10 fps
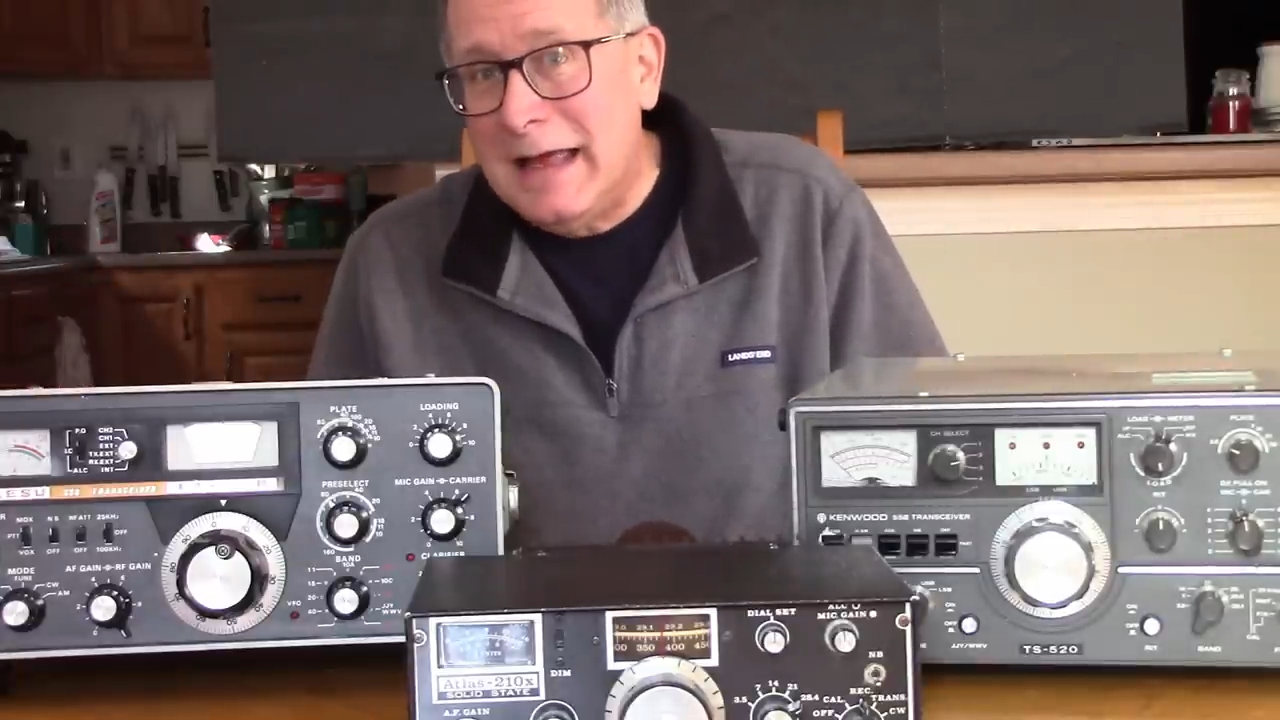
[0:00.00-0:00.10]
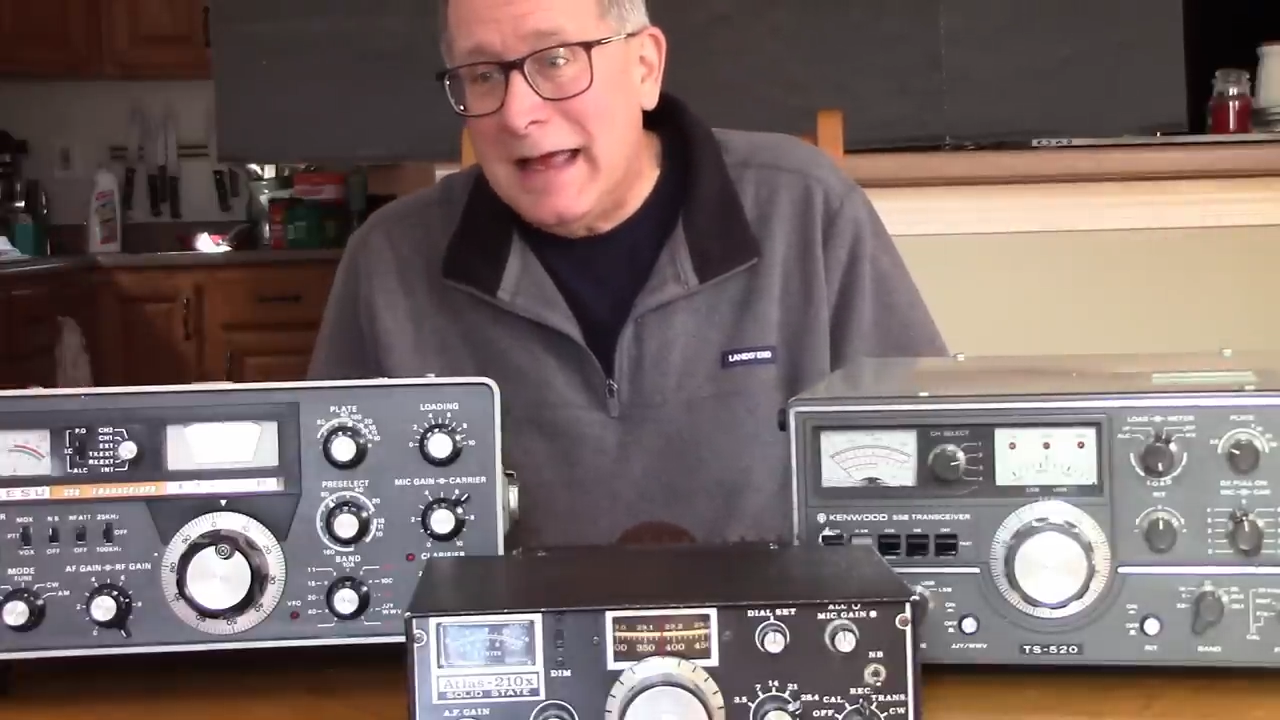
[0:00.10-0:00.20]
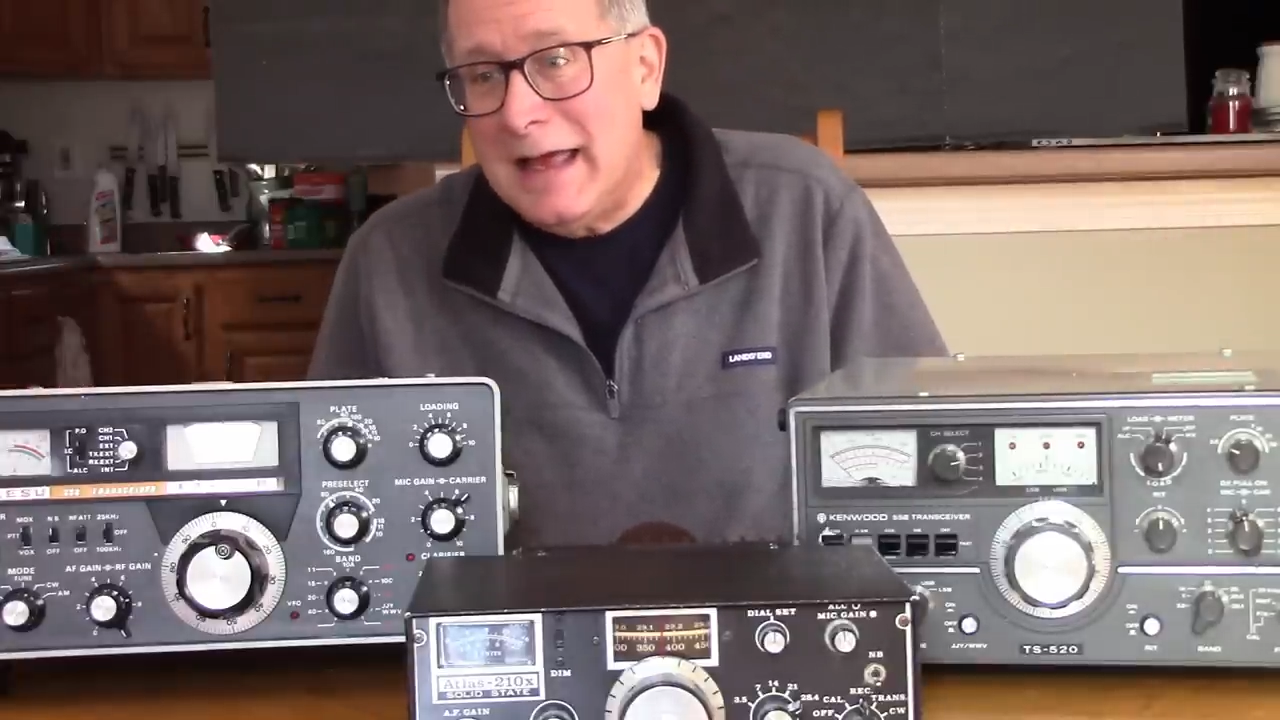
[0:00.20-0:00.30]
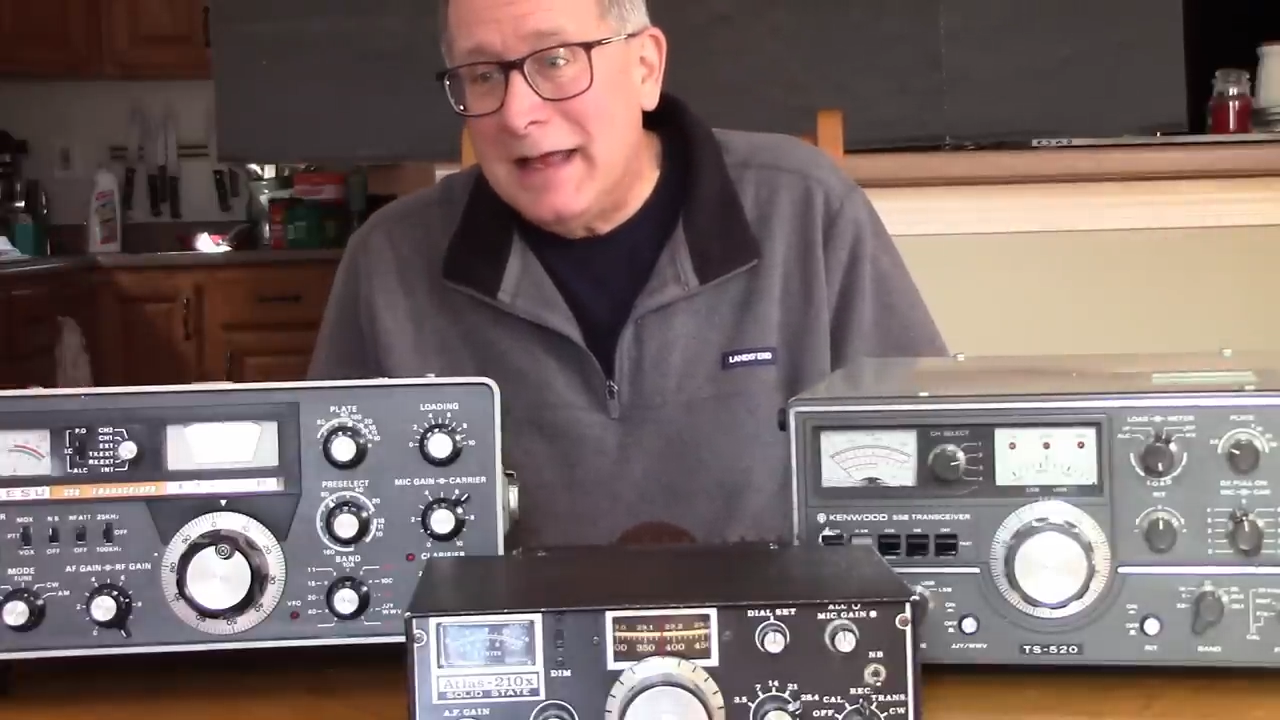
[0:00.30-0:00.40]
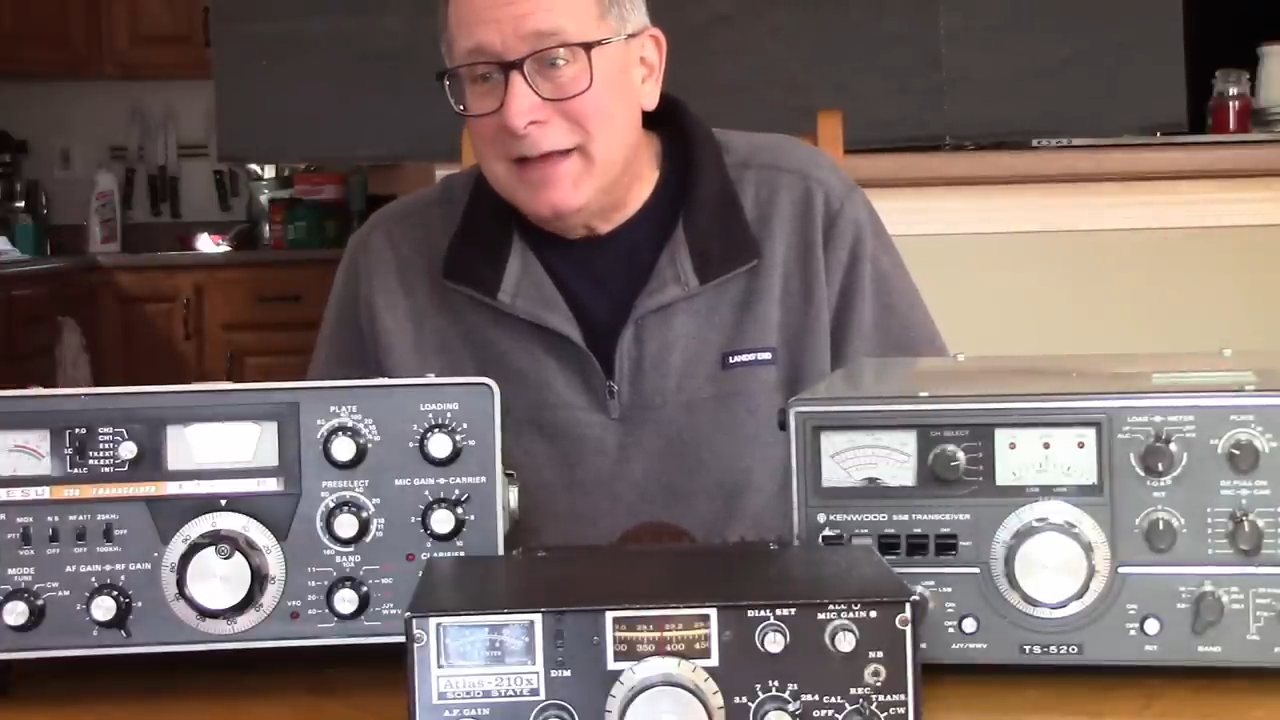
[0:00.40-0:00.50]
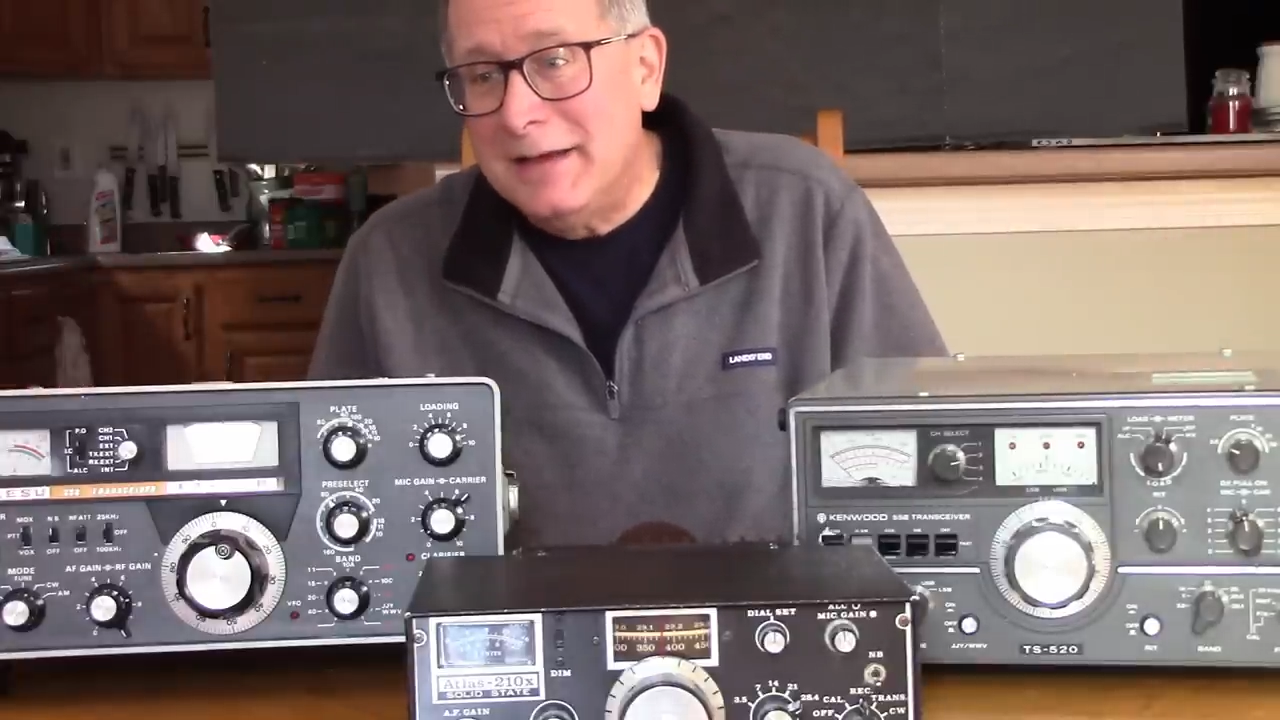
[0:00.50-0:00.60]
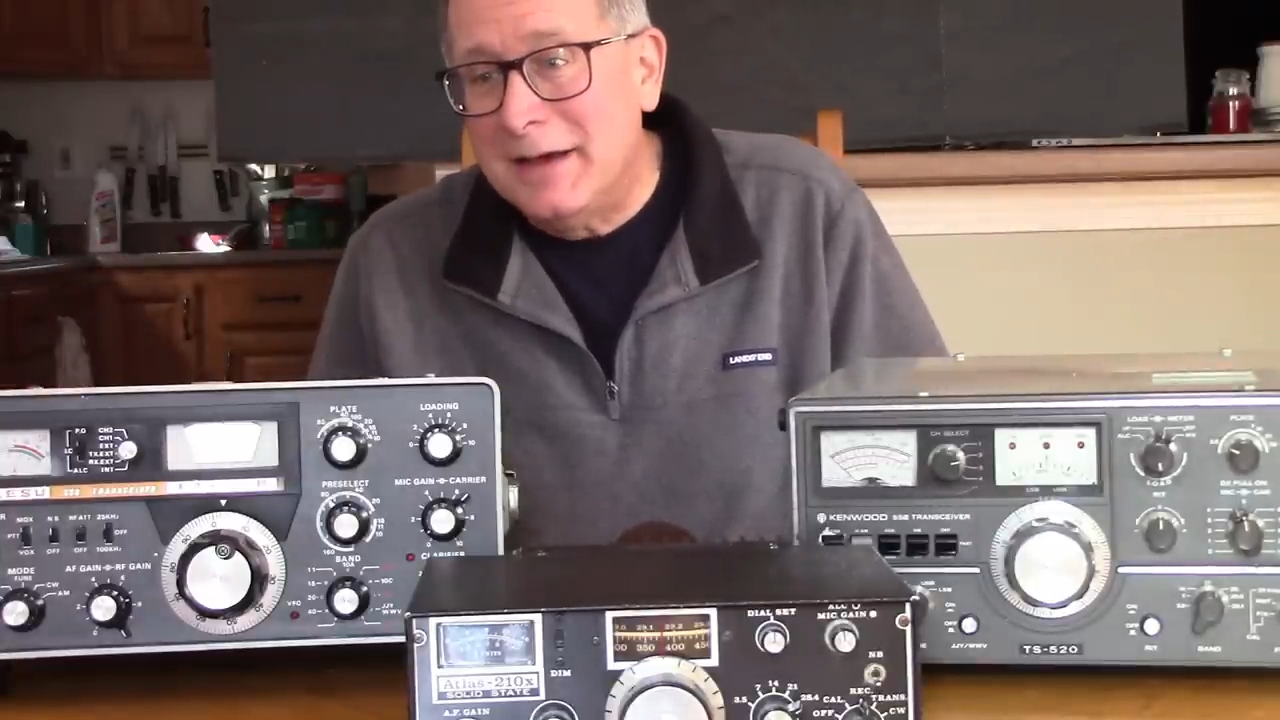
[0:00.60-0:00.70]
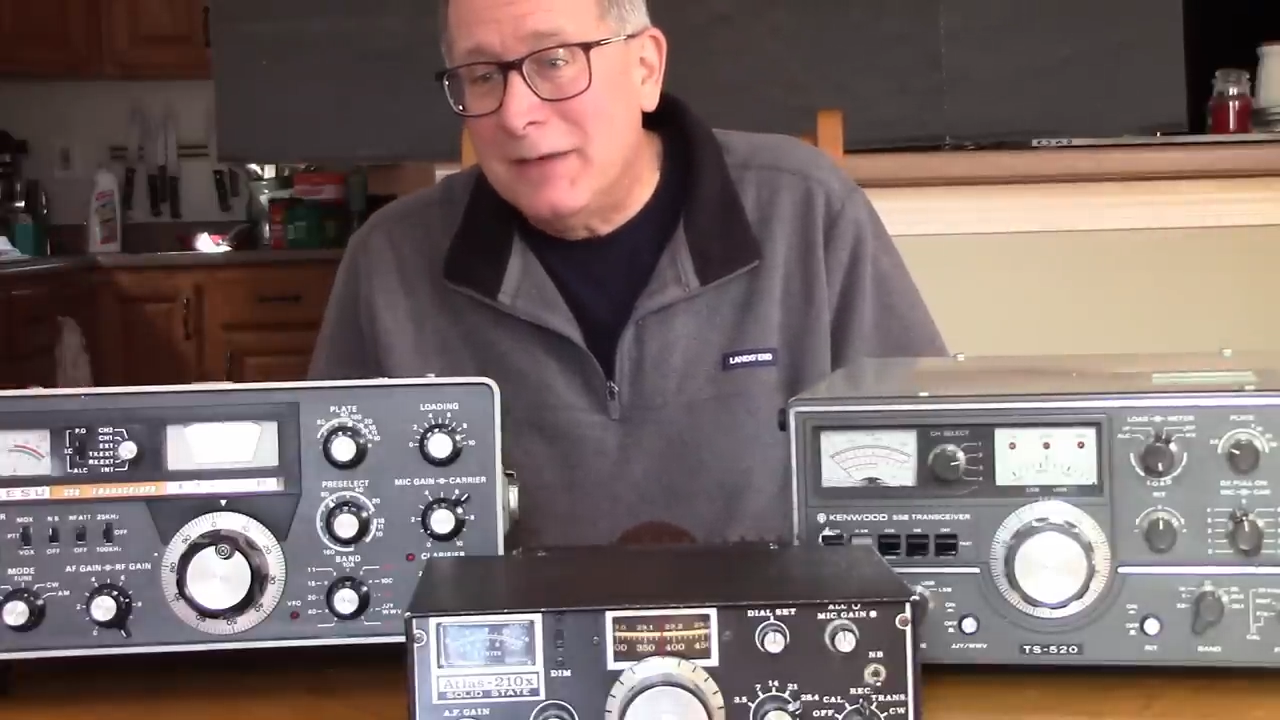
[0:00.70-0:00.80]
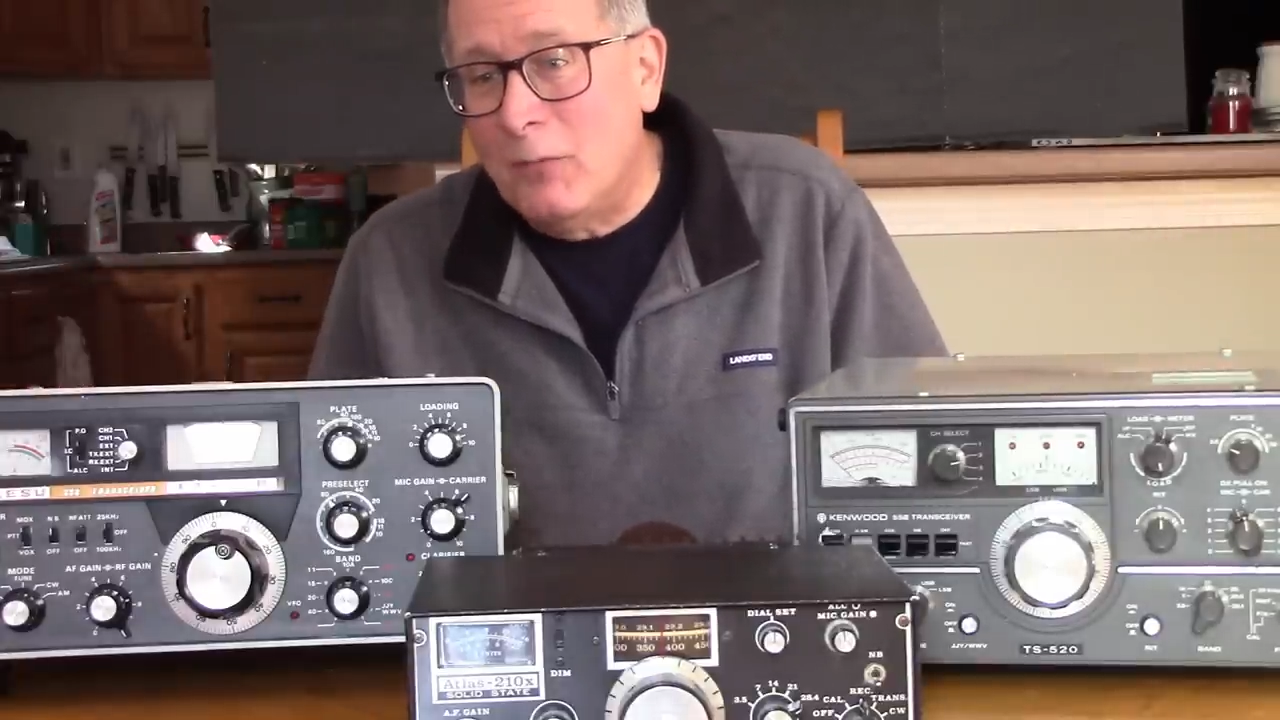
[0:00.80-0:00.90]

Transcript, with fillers: And uh,